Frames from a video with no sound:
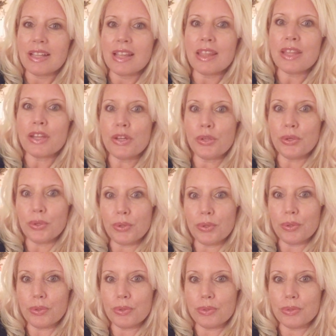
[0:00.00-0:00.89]
the
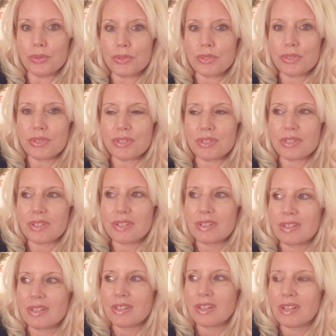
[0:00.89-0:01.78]
news,
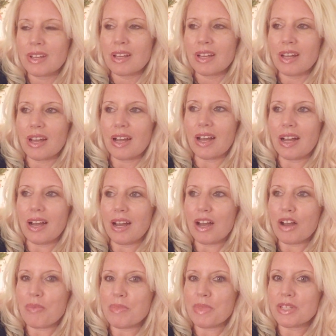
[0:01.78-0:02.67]

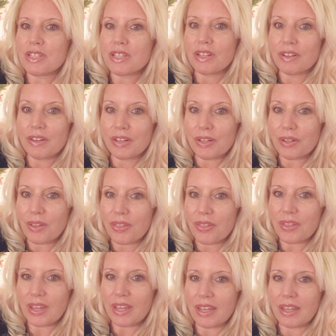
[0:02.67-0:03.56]
material
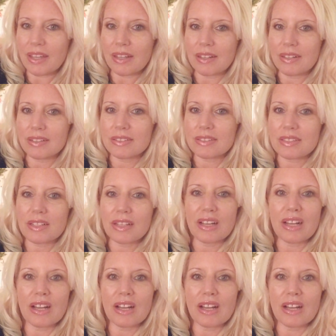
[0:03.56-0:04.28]
things,